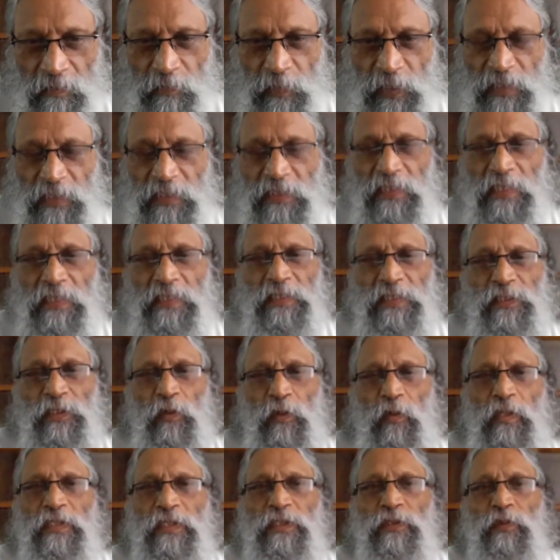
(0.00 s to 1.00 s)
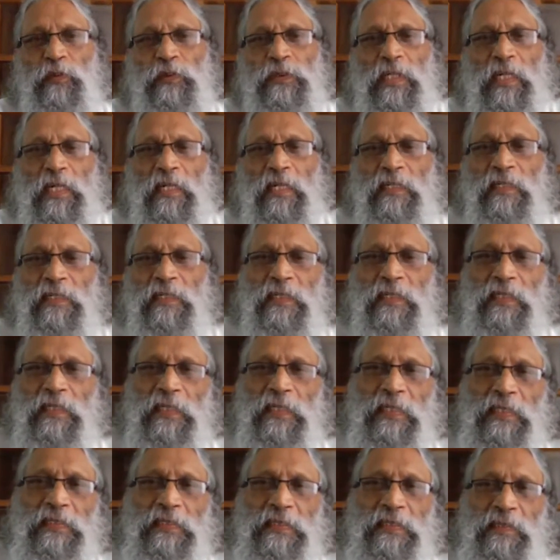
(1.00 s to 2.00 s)
Patanjali's Yoga Sutra
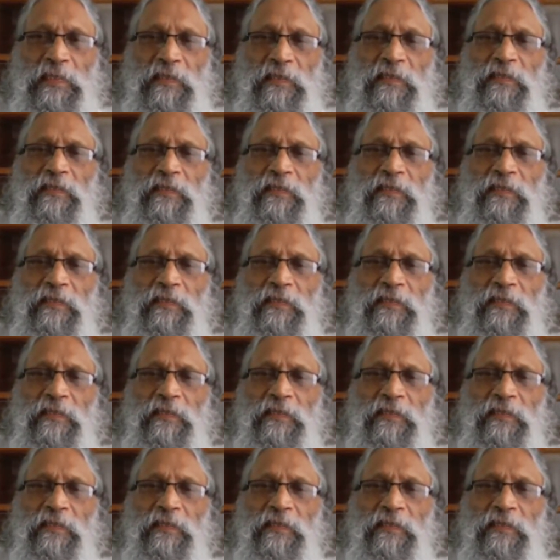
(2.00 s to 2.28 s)
is